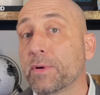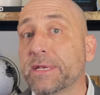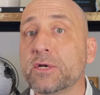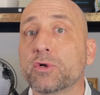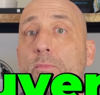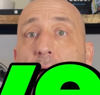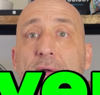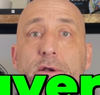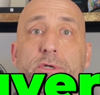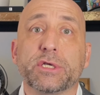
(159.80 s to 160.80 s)
potential
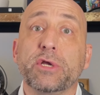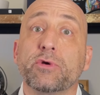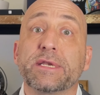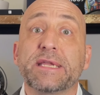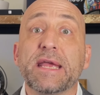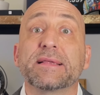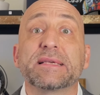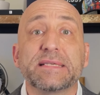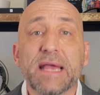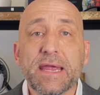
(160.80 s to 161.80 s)
buyers, you can take the
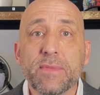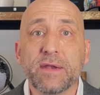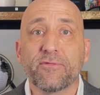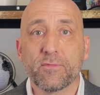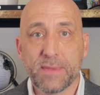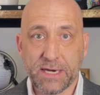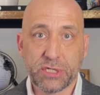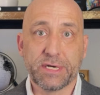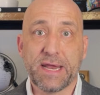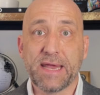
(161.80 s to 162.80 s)
same
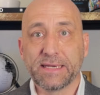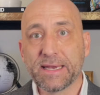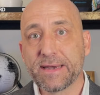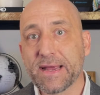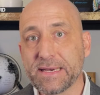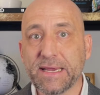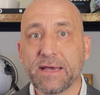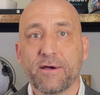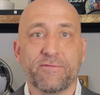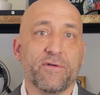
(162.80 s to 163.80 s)
information and get an idea
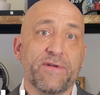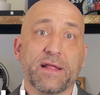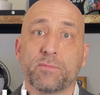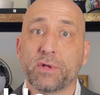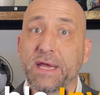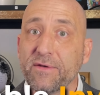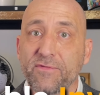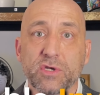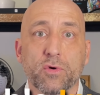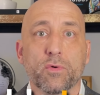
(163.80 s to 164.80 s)
of available
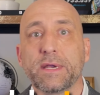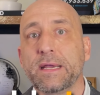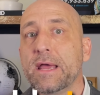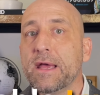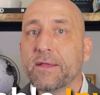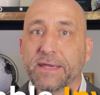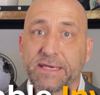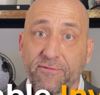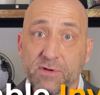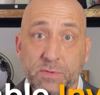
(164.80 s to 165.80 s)
inventory, the
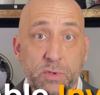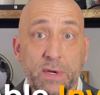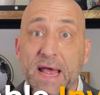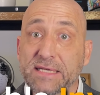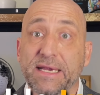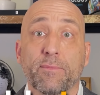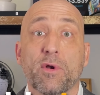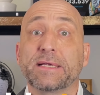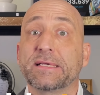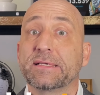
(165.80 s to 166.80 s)
difference between asking
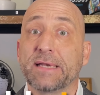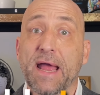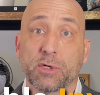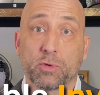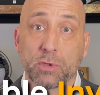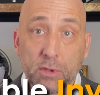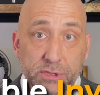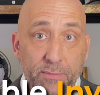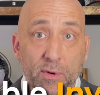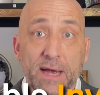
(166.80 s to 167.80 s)
prices and actual
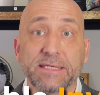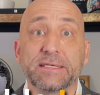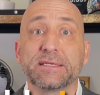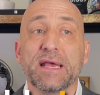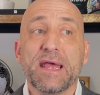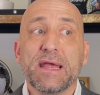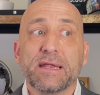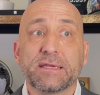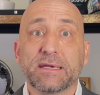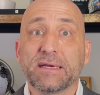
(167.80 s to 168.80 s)
closing prices,
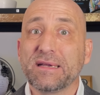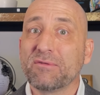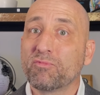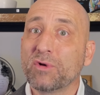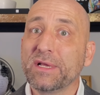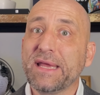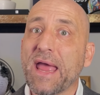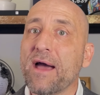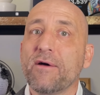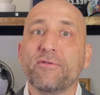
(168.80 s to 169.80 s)
to really
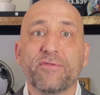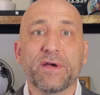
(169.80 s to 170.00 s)
have